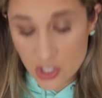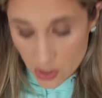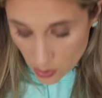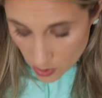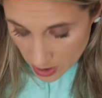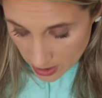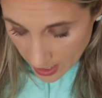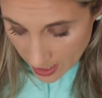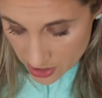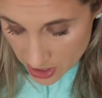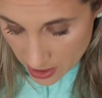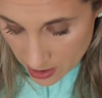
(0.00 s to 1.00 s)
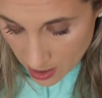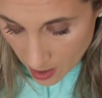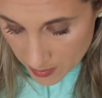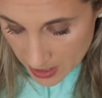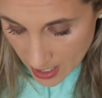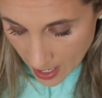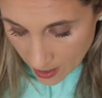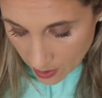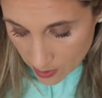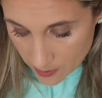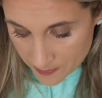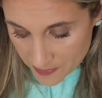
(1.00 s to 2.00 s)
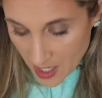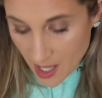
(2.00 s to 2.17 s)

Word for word: new collection coming out,